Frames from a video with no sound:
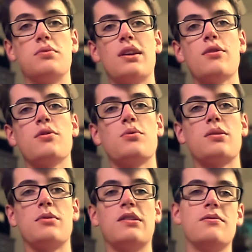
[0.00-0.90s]
now that you want
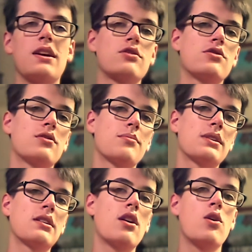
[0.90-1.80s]
to manufacture
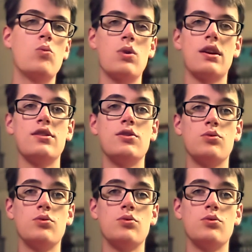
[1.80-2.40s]
something, where do you